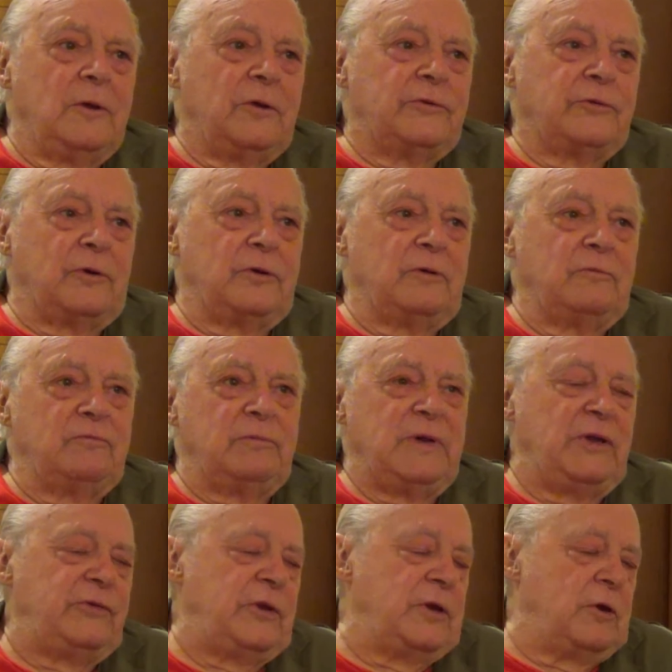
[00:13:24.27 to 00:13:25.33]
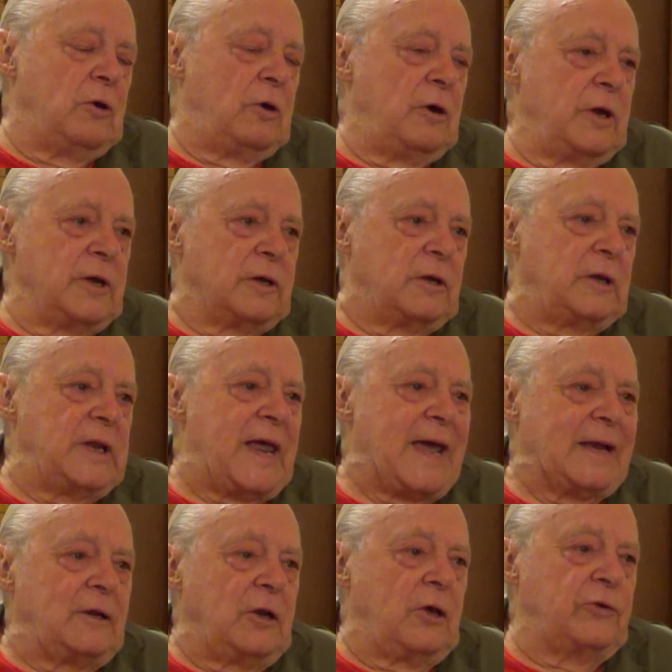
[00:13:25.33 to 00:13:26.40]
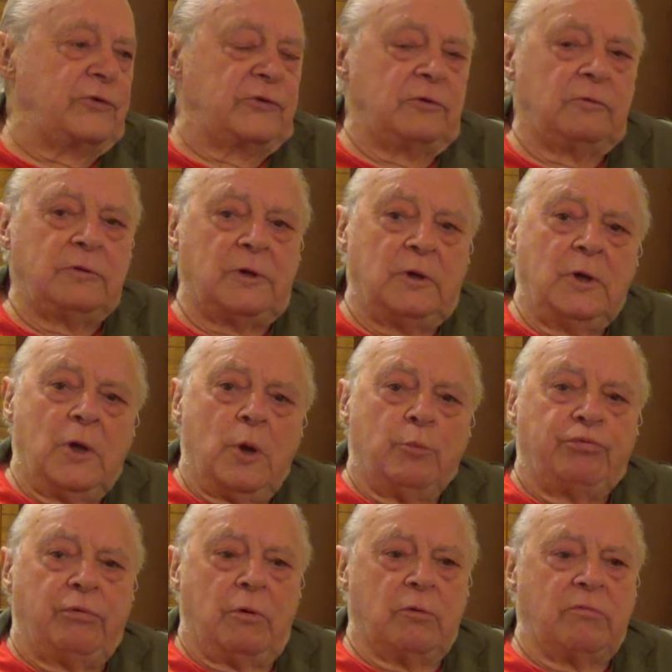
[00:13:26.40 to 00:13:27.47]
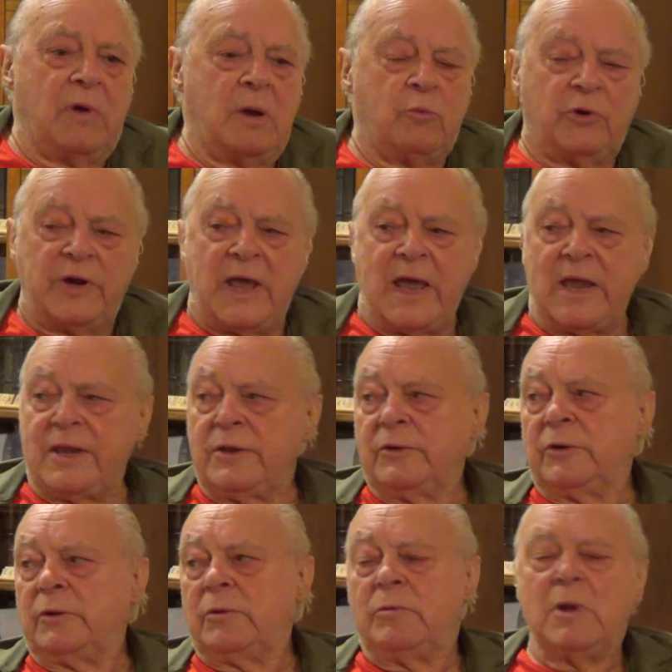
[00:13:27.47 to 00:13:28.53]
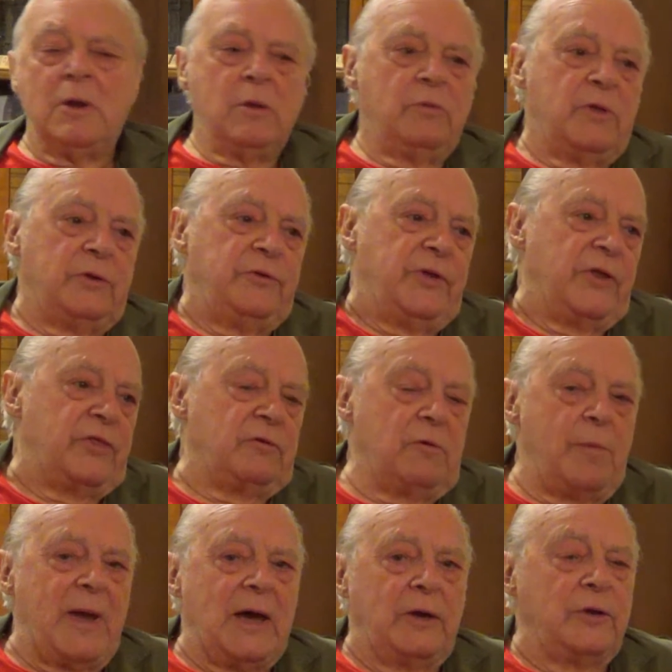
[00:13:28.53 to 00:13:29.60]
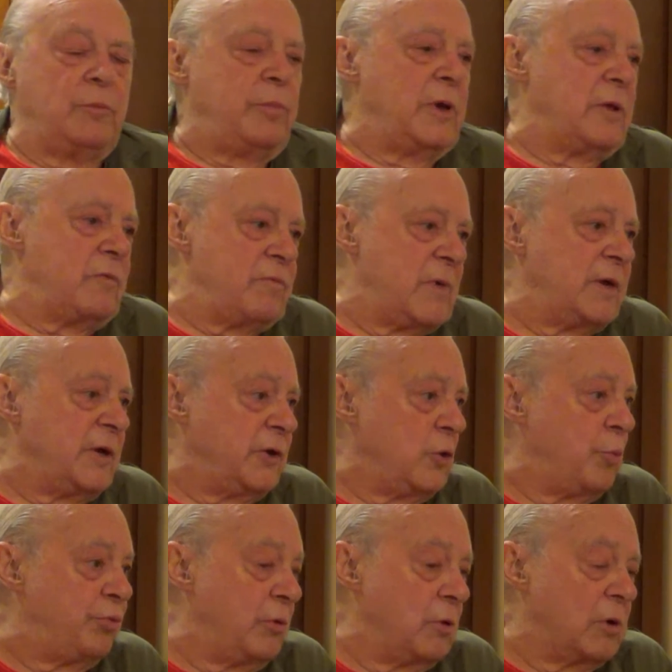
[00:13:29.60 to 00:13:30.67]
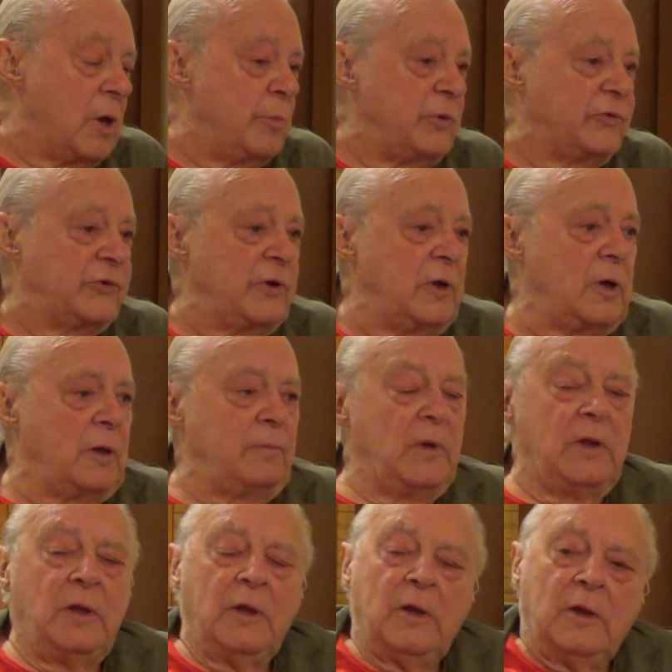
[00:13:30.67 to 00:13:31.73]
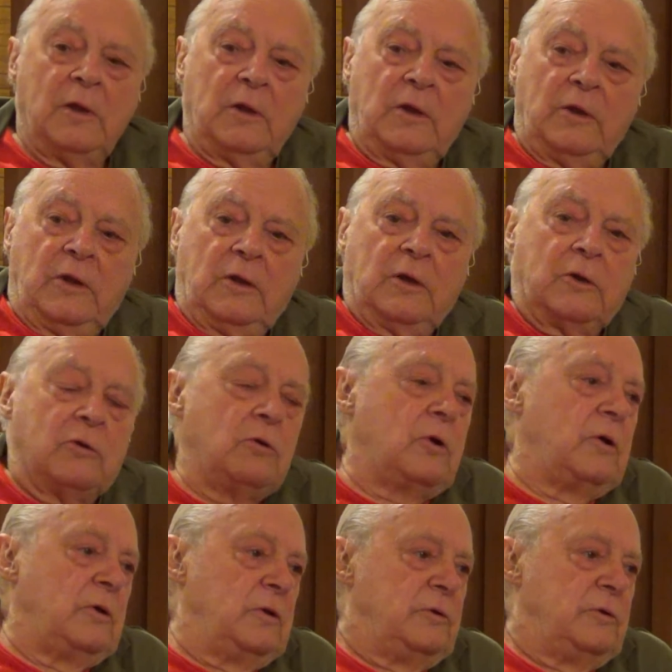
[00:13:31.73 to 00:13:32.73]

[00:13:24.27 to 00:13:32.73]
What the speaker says: sort of easygoing and lackluster, and a program would end and they'd dither about a bit and then a new program would start. Cooke